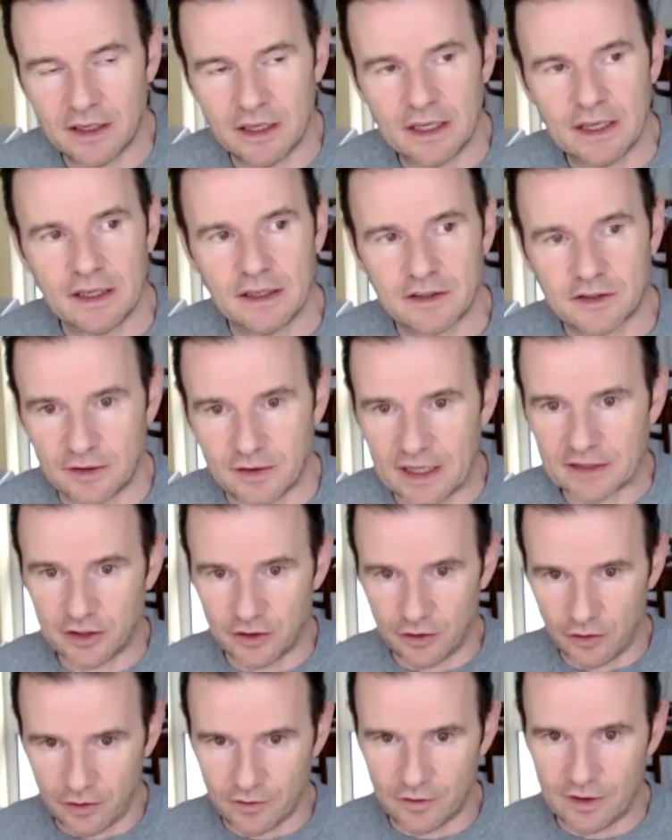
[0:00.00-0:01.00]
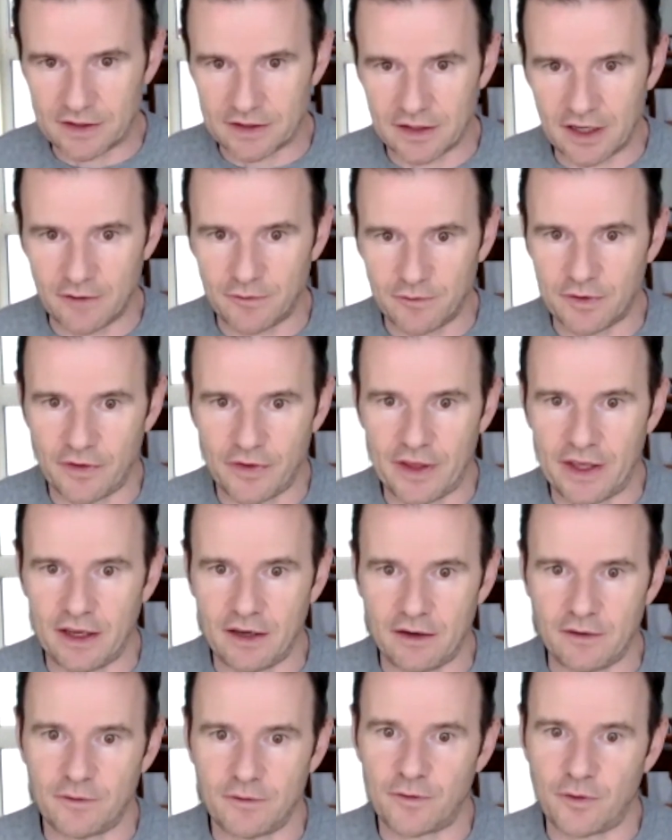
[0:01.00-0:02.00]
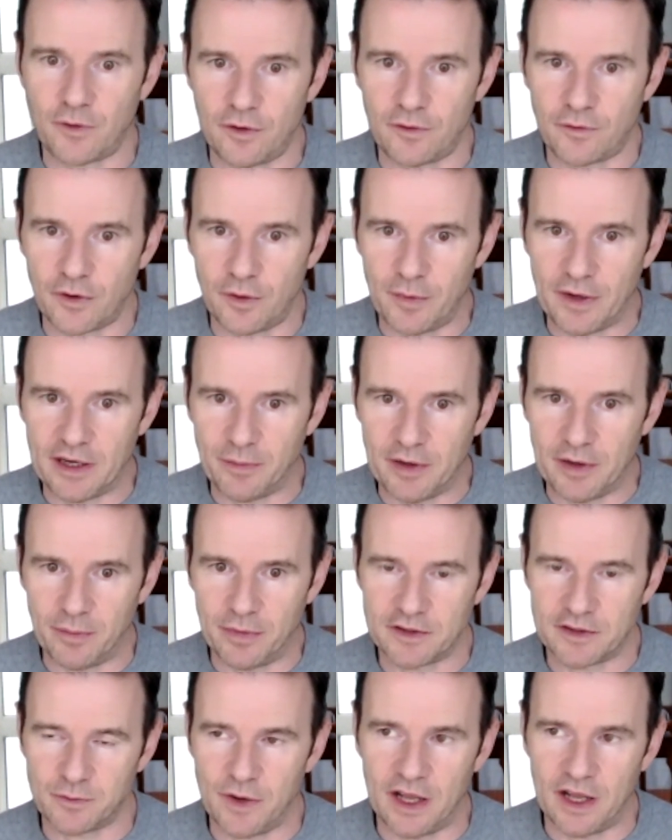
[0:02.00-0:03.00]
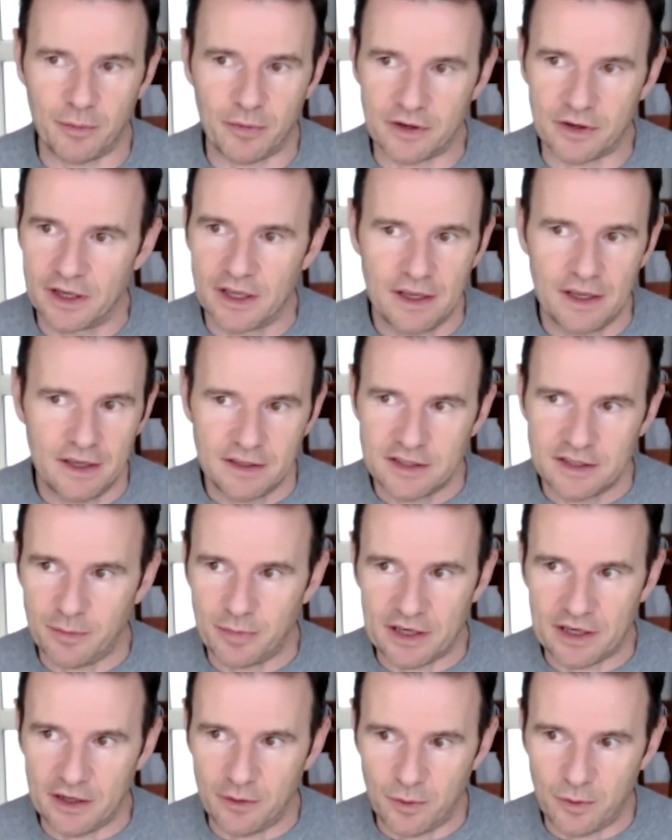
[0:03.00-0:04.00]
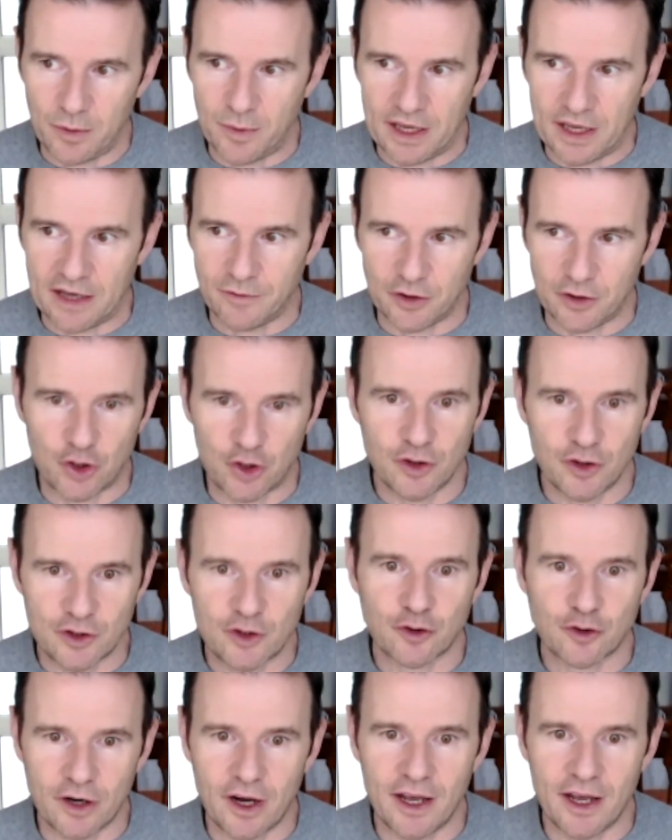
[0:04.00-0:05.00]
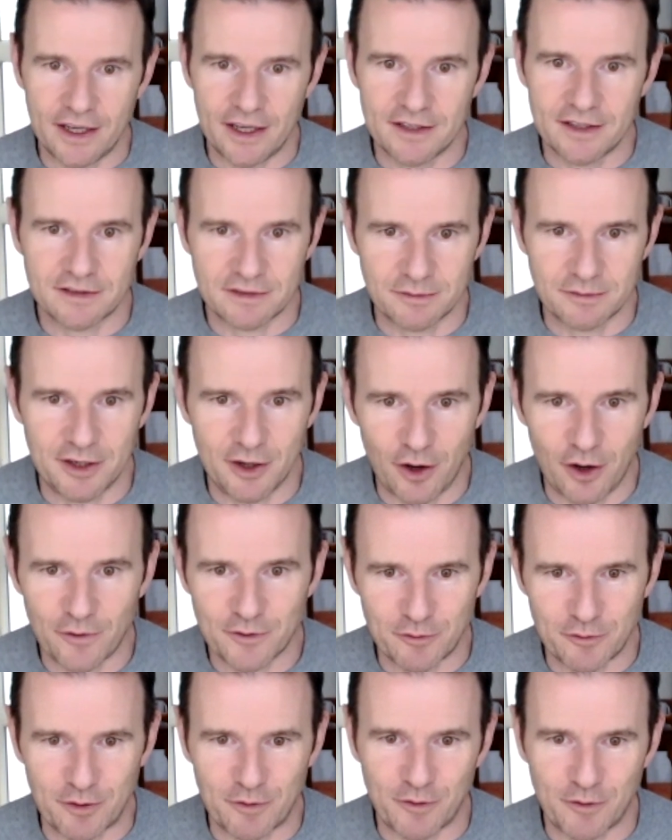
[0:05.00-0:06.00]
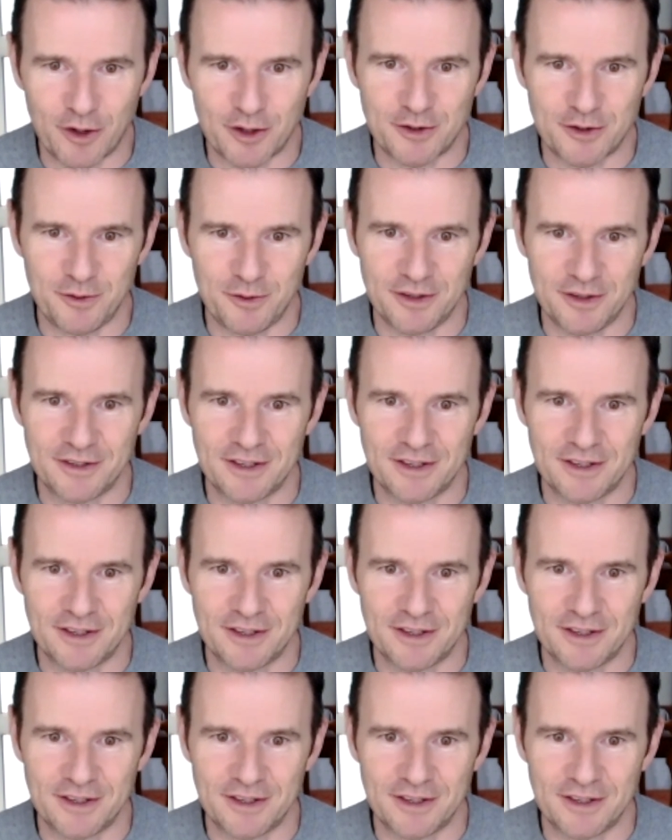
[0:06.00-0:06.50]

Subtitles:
So that's another insightful thing for many people as well. But typically when we have a good cry, as we often refer to it,